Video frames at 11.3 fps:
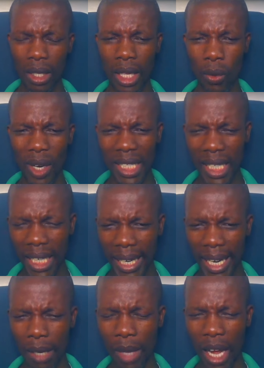There was a
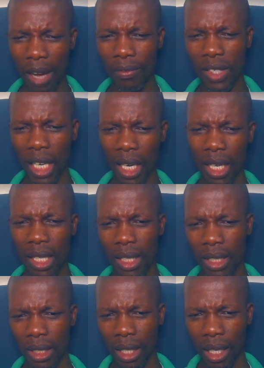lull after
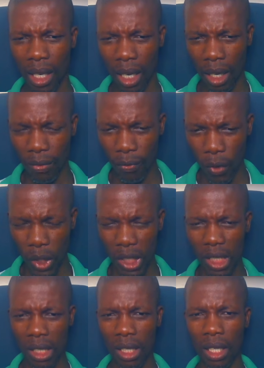
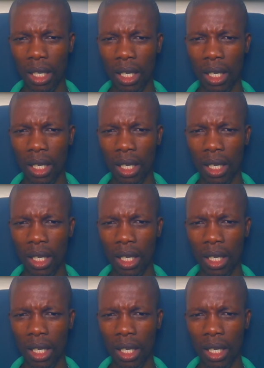Alphonse